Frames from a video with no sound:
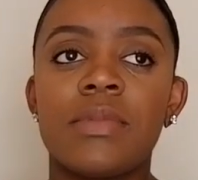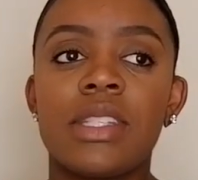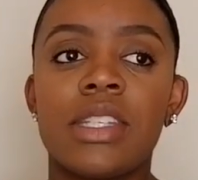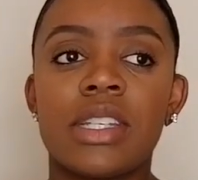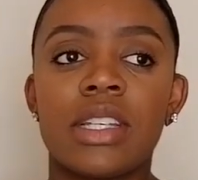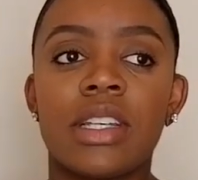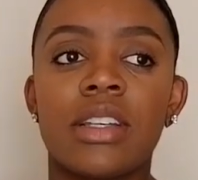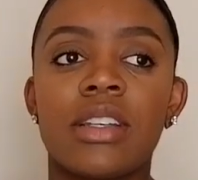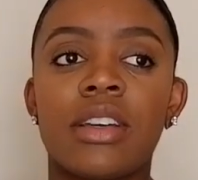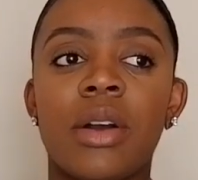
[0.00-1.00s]

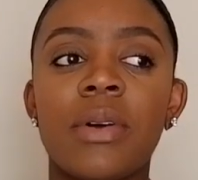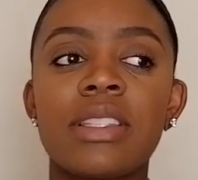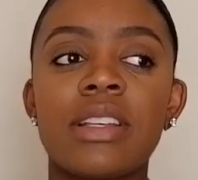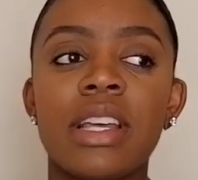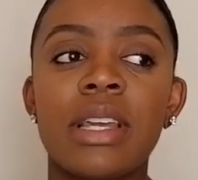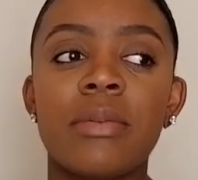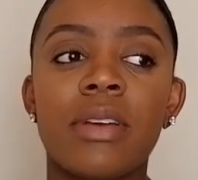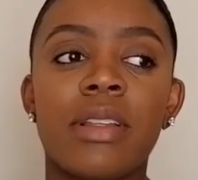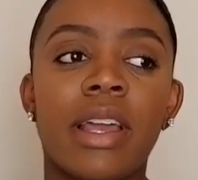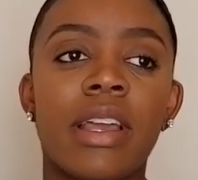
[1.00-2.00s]
to go into
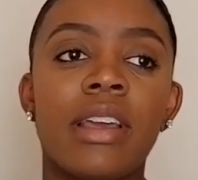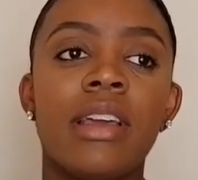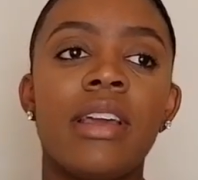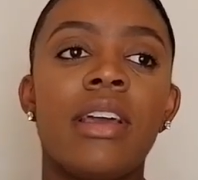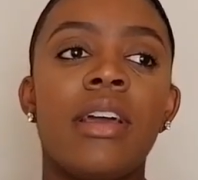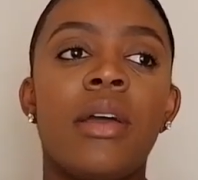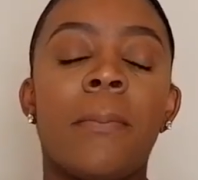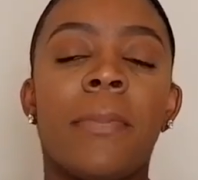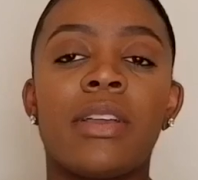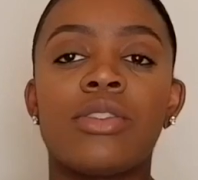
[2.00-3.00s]
labor. Like,
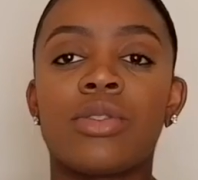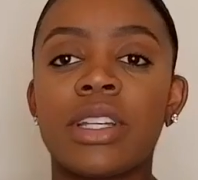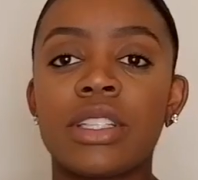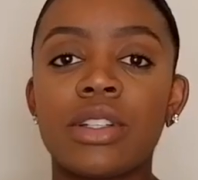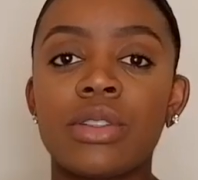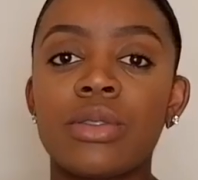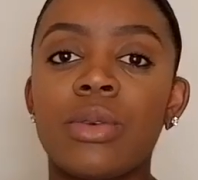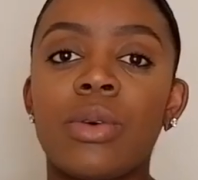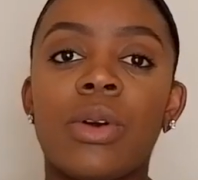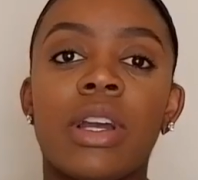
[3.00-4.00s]
my joints are
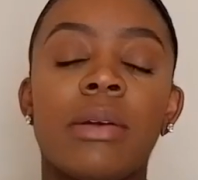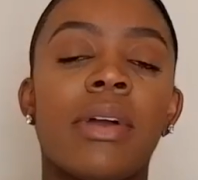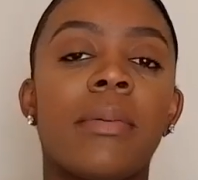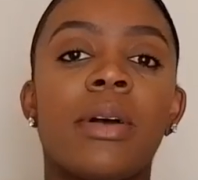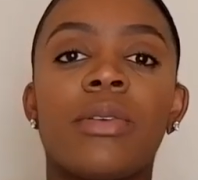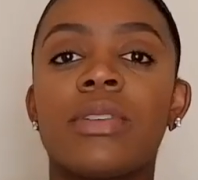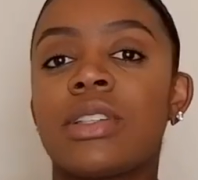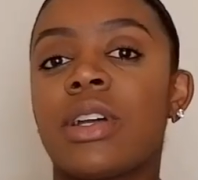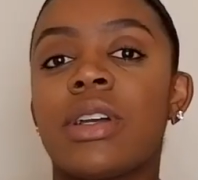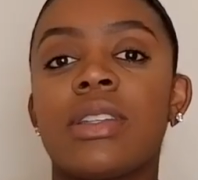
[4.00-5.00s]
sore and my pelvis
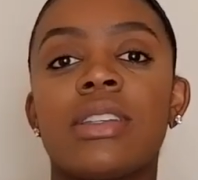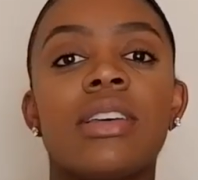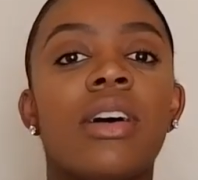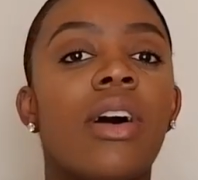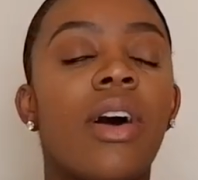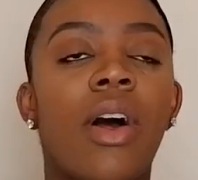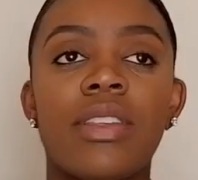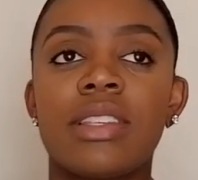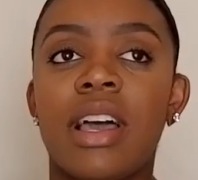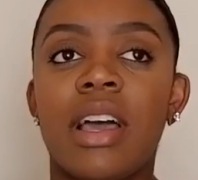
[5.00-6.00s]
hurts all the
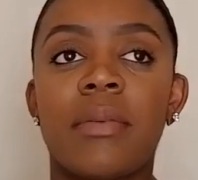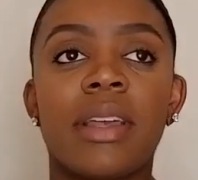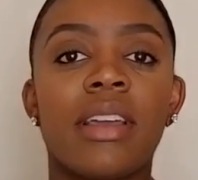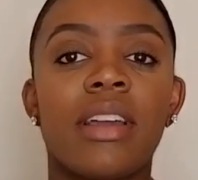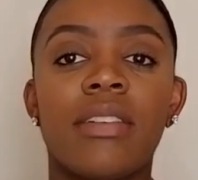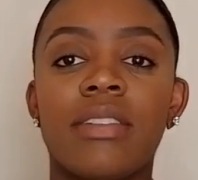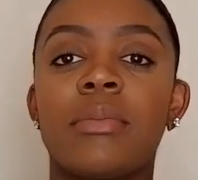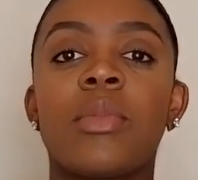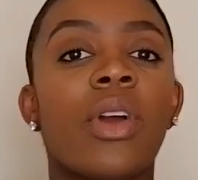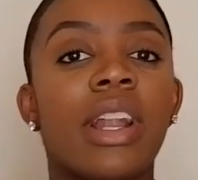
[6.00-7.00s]
time. Like, every
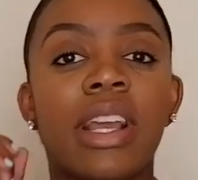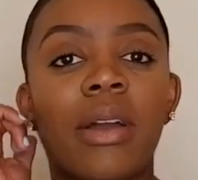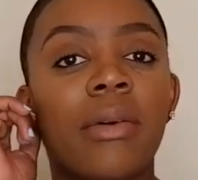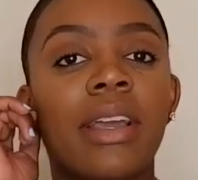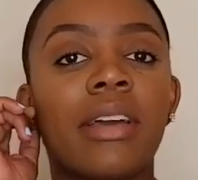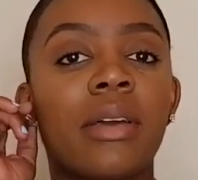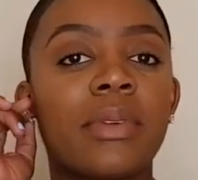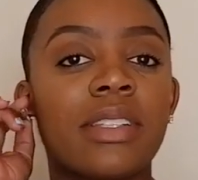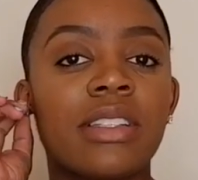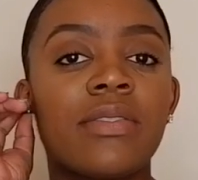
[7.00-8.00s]
morning I wake up,
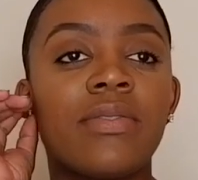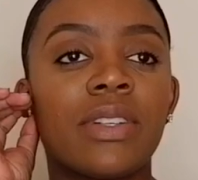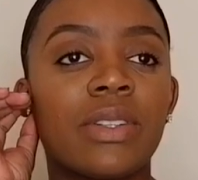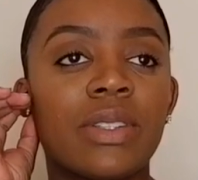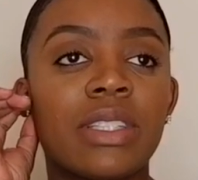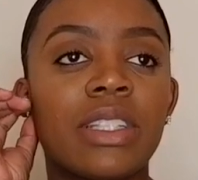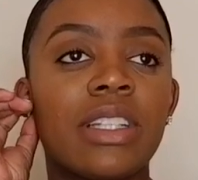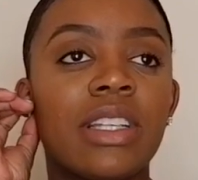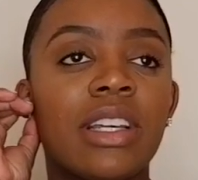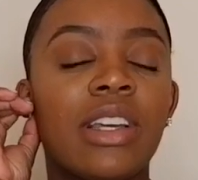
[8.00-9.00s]
it just feels
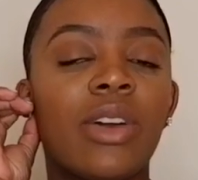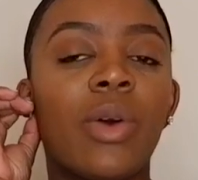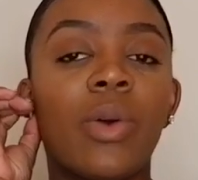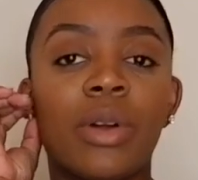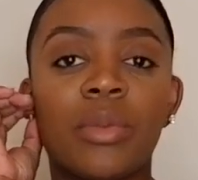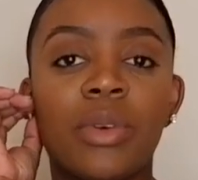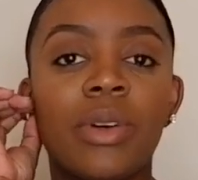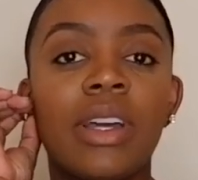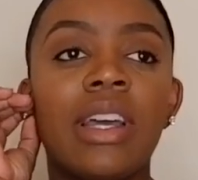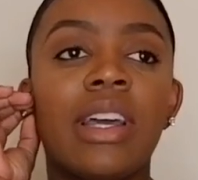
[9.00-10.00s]
horrible.
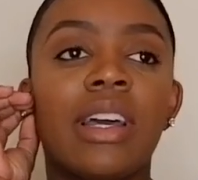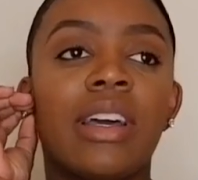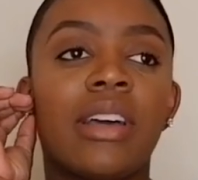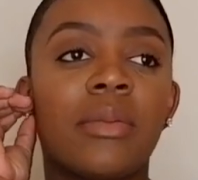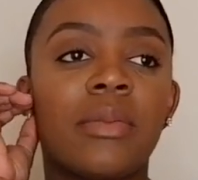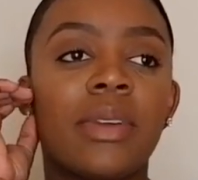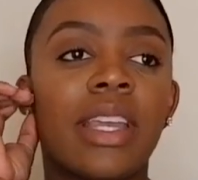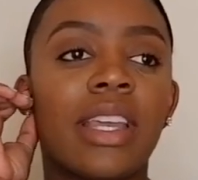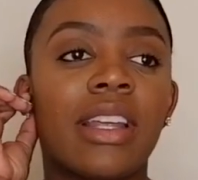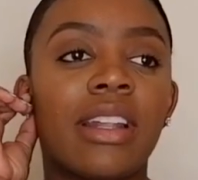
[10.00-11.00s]

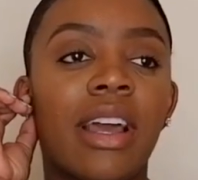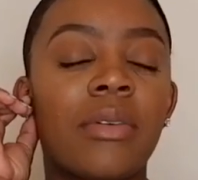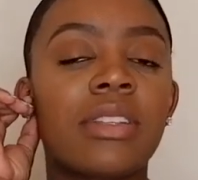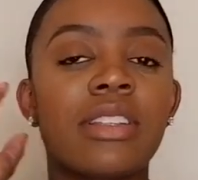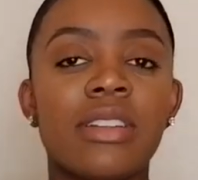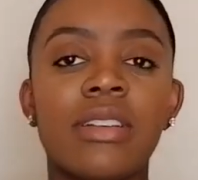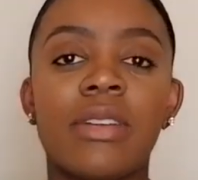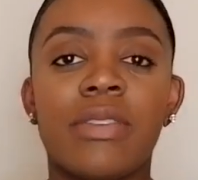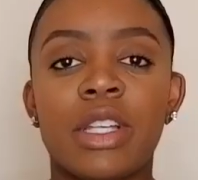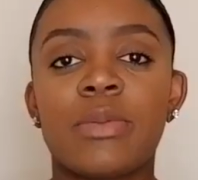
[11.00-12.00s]
And I was concerned
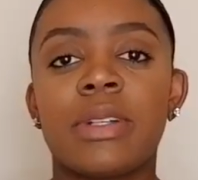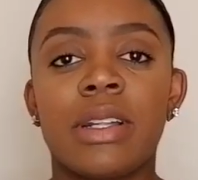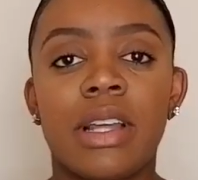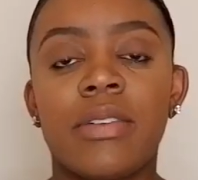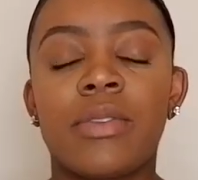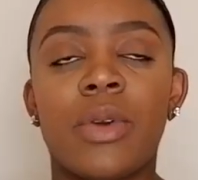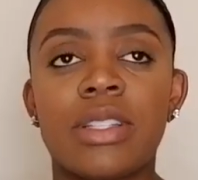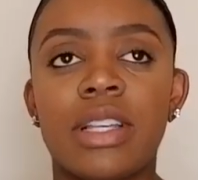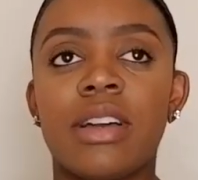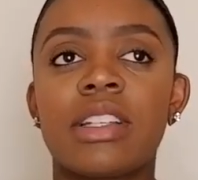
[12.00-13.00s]
at first, but of
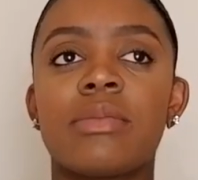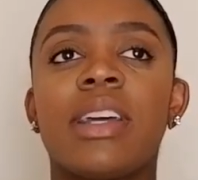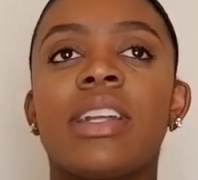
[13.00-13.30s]
course I talked to my